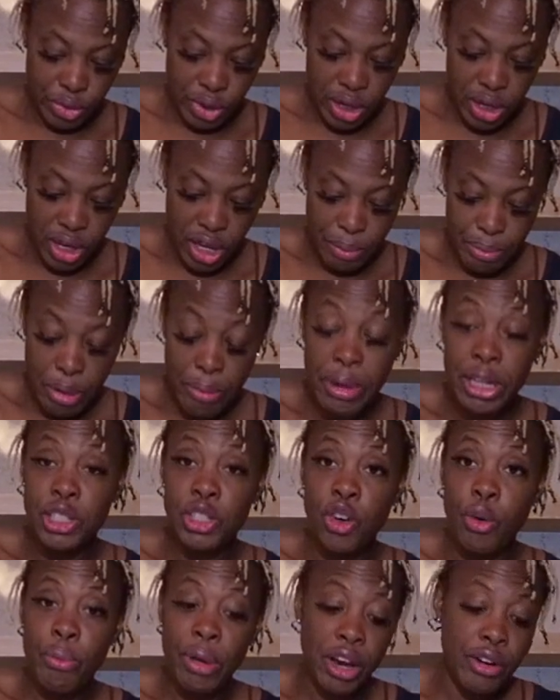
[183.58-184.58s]
You can get pimento
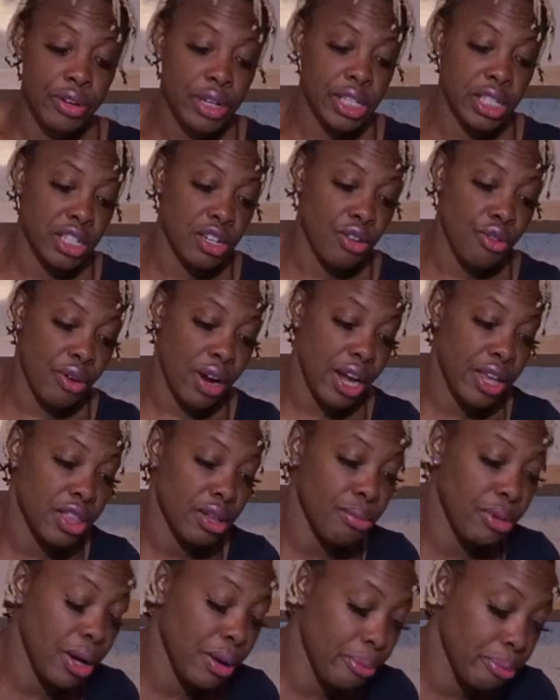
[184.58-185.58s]
berries and grind
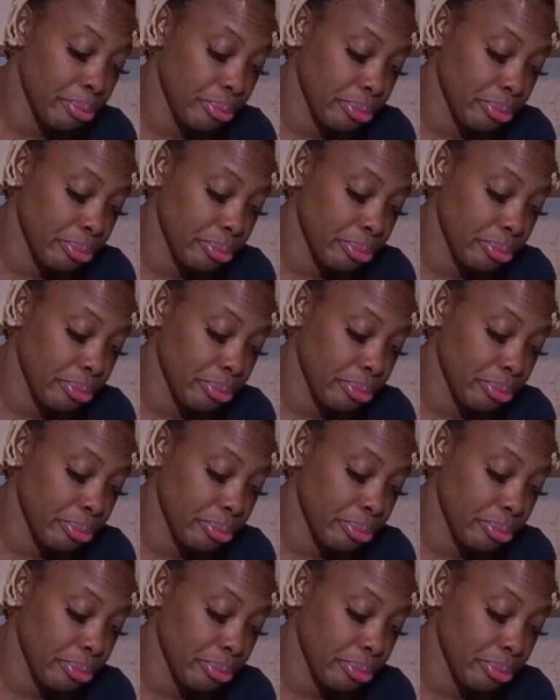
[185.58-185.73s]
them up.